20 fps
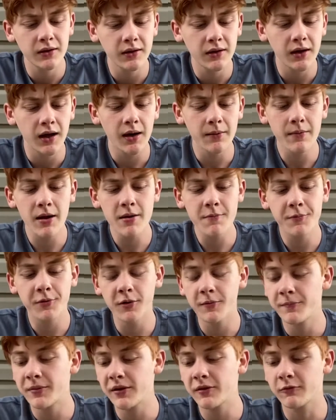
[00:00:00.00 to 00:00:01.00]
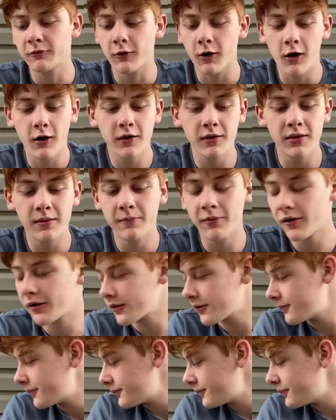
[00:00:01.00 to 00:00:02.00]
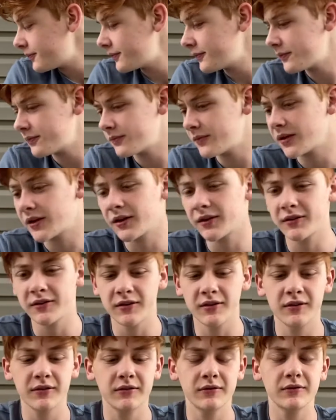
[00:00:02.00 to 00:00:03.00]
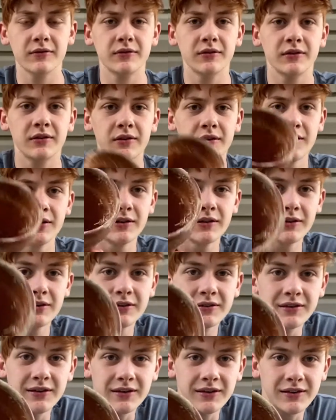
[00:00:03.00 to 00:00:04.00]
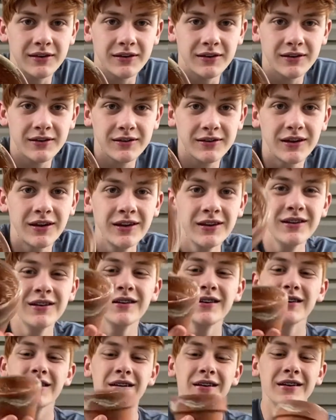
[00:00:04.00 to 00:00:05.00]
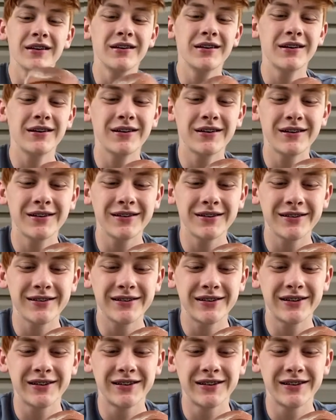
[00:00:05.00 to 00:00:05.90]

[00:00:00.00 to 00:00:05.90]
I might put a big rock in the bottom because it looks like this. Yeah,